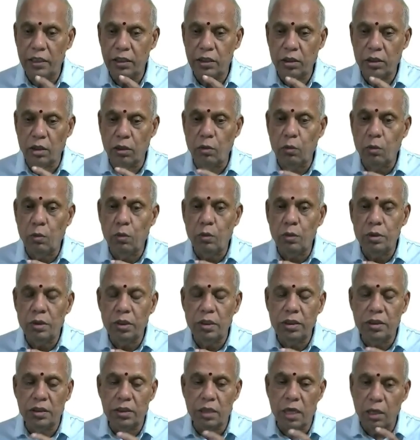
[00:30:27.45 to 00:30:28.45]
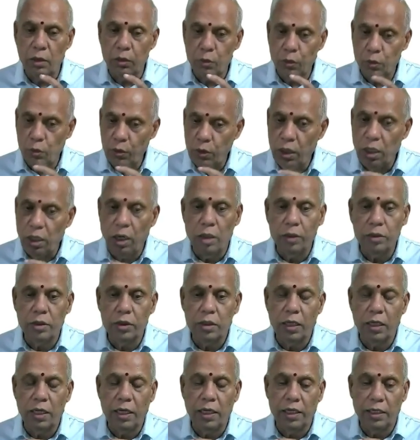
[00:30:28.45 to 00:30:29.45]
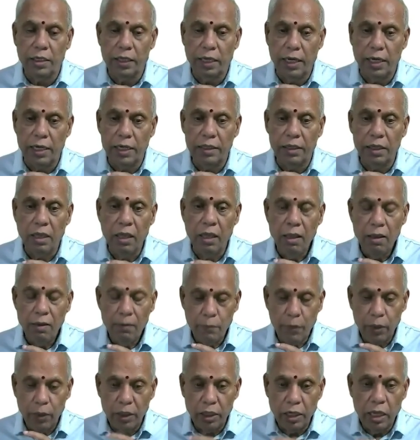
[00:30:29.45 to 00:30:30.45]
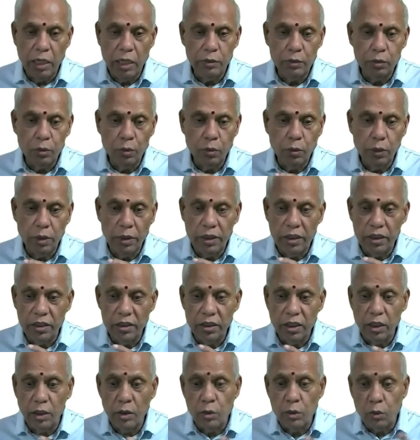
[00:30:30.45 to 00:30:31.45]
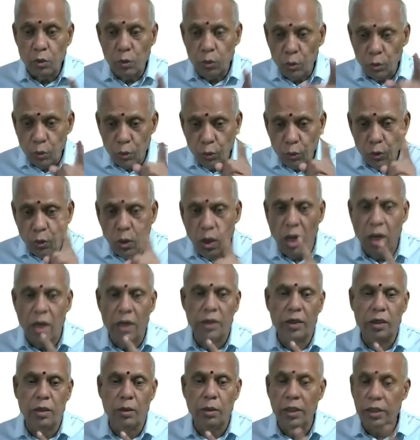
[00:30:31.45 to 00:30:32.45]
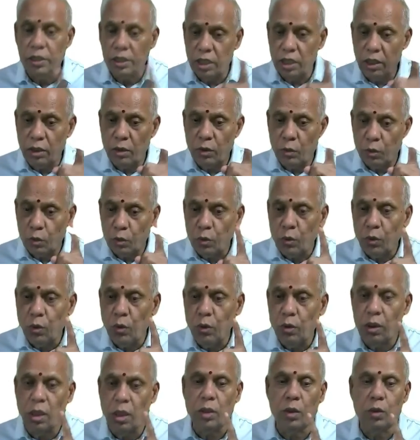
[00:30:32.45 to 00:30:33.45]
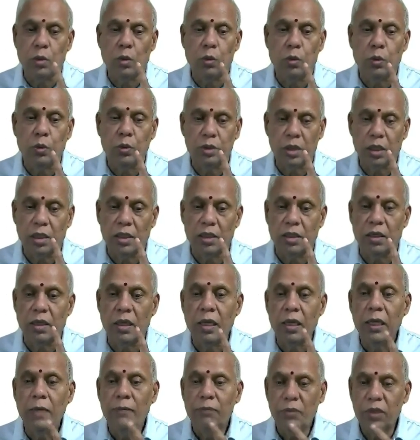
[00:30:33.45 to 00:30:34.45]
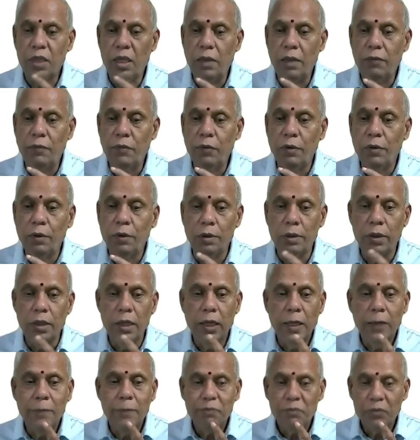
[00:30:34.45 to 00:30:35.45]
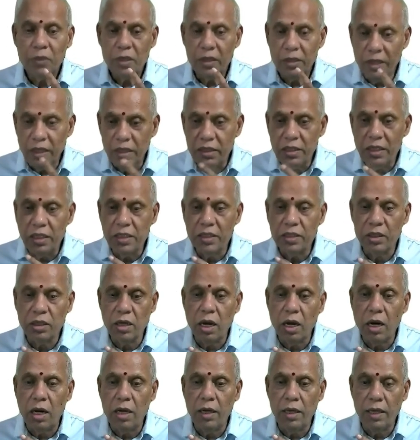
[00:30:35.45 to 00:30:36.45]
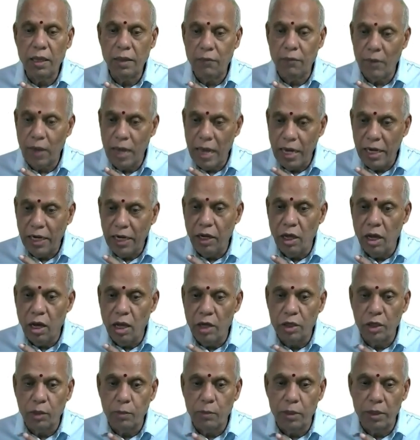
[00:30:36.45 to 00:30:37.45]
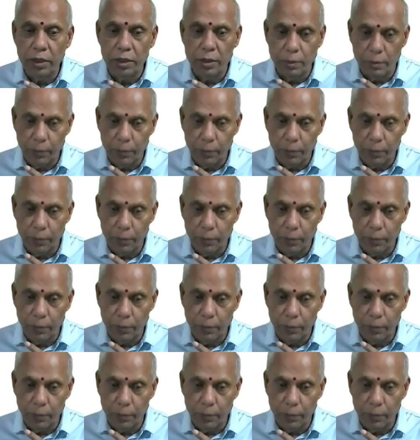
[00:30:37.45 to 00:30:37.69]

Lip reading: This conclusion is not only logically correct, but also it is a true argument. It's a true conclusion. Therefore, this is called a valid argument.